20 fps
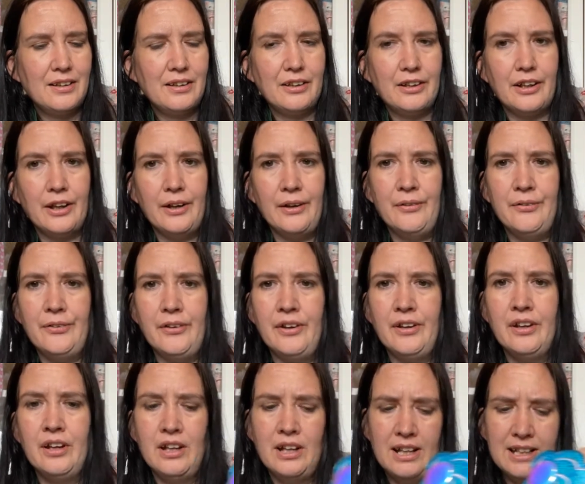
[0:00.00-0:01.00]
go for
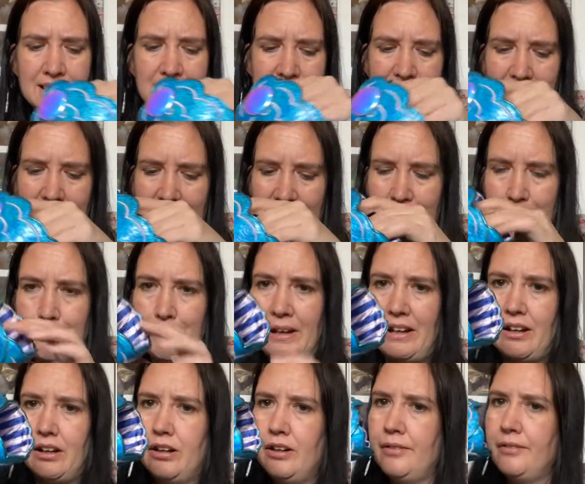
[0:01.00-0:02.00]
slightly
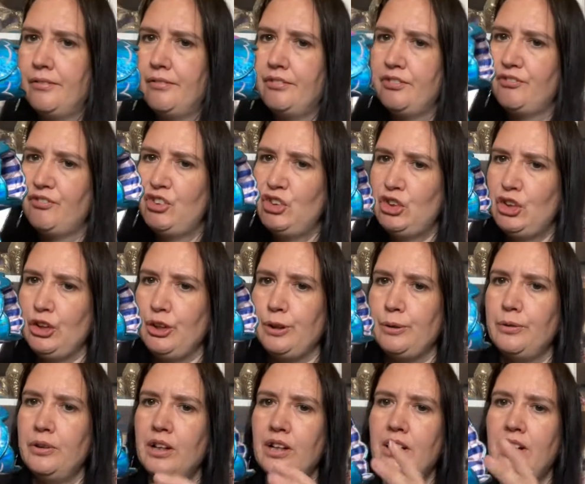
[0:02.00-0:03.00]
bigger
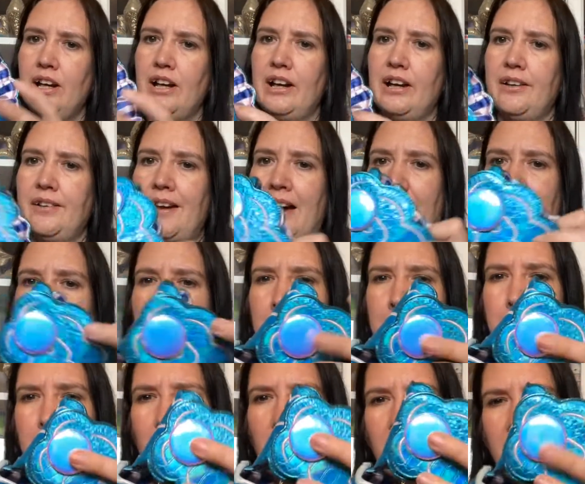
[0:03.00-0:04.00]
shoe and have a
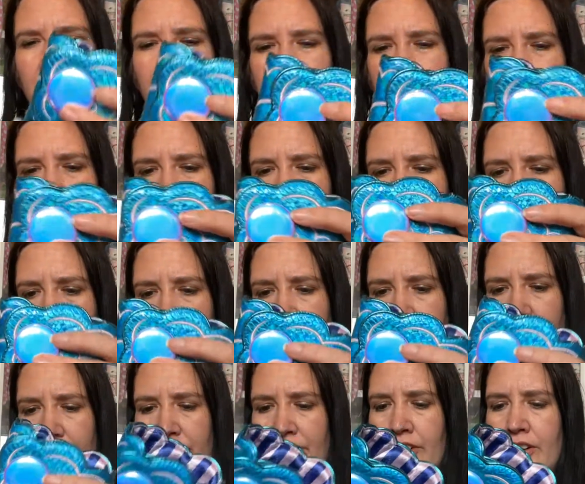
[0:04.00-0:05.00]
more comfortable
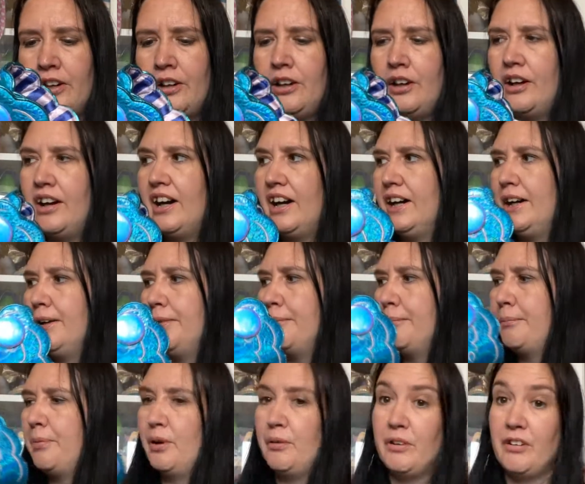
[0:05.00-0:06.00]
cuff,
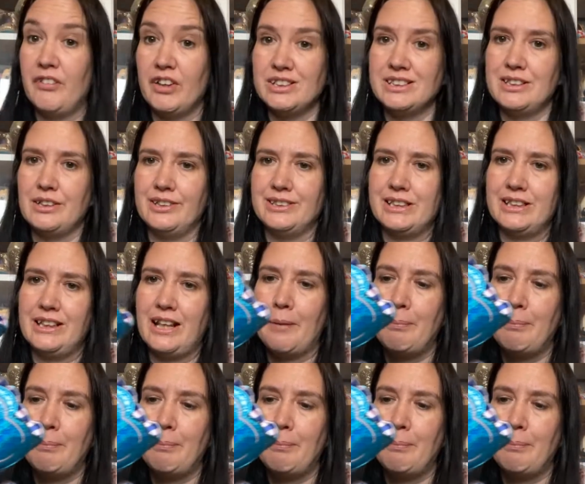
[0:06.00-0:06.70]
but with insoles in, they're